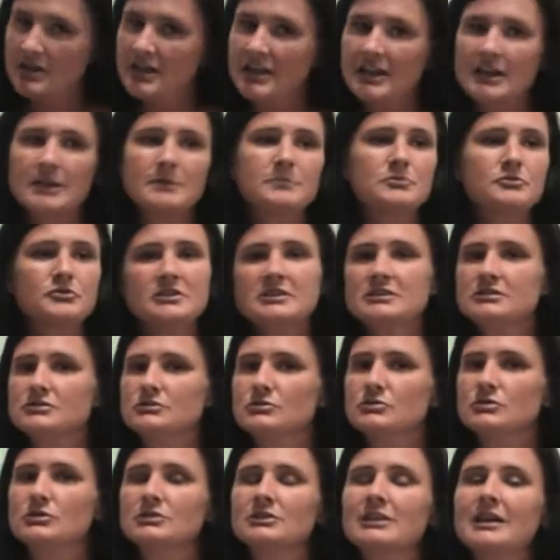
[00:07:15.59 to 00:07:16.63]
In
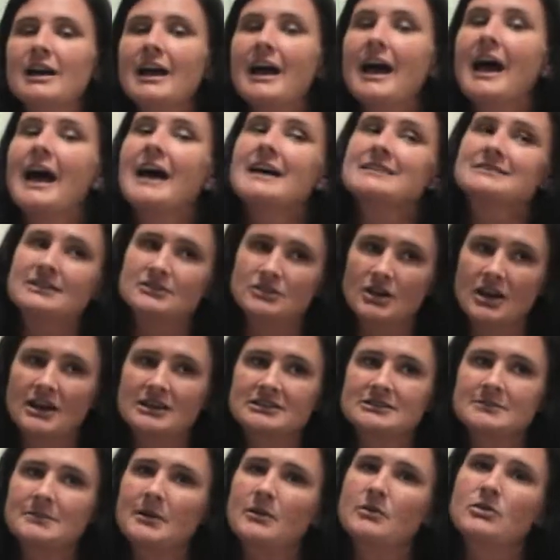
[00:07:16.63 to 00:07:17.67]
preschool, as I
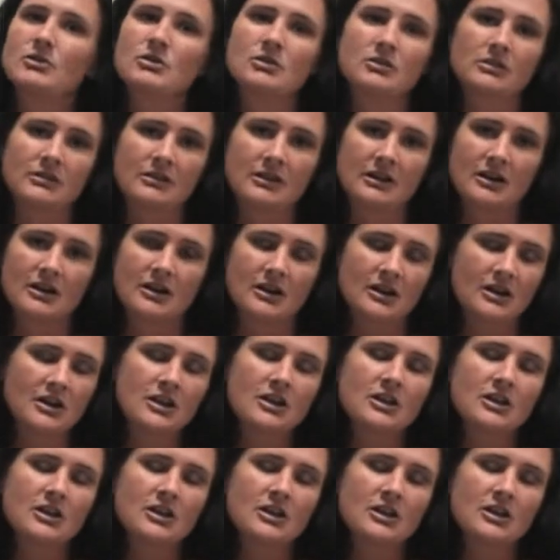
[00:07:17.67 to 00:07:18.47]
talked about earlier,